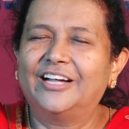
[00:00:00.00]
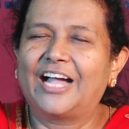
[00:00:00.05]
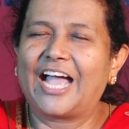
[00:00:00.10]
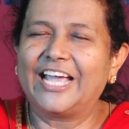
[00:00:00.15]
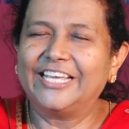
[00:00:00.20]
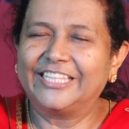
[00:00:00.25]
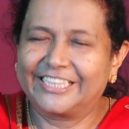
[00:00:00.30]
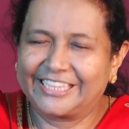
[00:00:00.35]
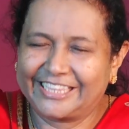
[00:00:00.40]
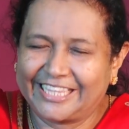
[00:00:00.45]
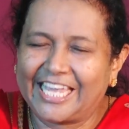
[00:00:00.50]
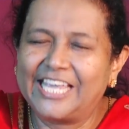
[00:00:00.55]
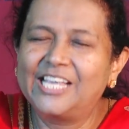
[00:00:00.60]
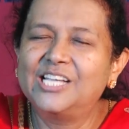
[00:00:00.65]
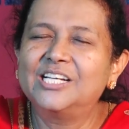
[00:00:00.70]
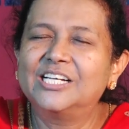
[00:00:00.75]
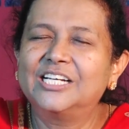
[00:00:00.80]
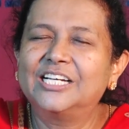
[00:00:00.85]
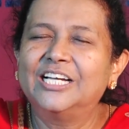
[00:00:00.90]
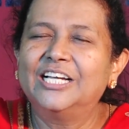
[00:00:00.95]
I
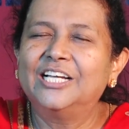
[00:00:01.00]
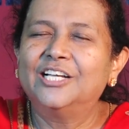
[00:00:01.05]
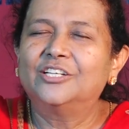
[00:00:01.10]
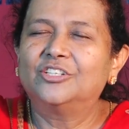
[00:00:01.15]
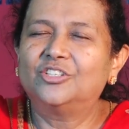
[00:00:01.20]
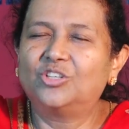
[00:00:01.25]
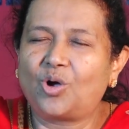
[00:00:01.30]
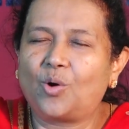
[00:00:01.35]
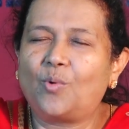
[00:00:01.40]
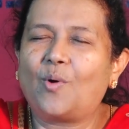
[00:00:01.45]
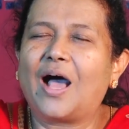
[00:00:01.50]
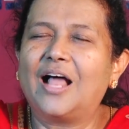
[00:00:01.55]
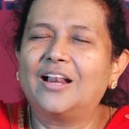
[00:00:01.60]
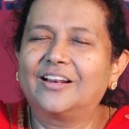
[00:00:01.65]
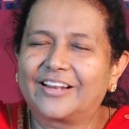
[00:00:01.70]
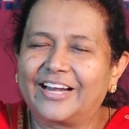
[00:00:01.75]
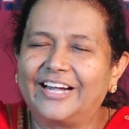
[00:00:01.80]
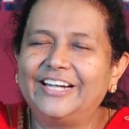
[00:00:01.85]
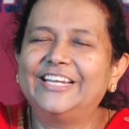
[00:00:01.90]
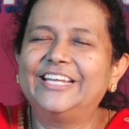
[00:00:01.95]
think you have
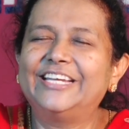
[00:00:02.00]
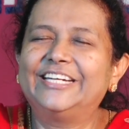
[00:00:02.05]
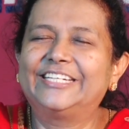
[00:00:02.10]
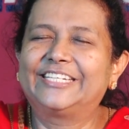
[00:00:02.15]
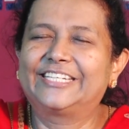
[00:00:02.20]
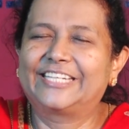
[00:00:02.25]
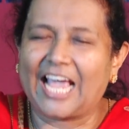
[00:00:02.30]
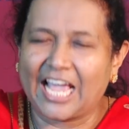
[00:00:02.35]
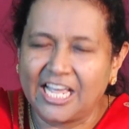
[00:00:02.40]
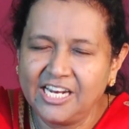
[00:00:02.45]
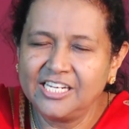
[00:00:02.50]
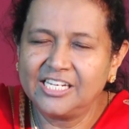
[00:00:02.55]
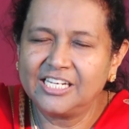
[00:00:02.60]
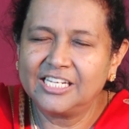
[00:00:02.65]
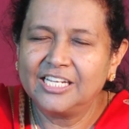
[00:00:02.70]
already done